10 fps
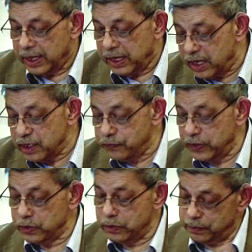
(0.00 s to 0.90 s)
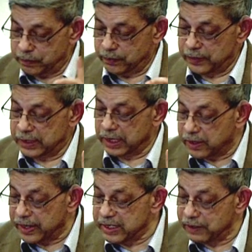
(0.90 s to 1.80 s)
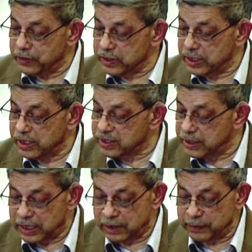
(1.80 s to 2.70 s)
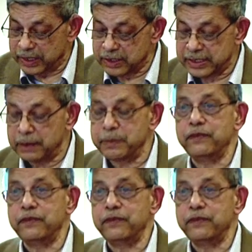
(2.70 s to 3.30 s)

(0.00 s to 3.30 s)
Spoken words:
In his view, the great division in Islam is that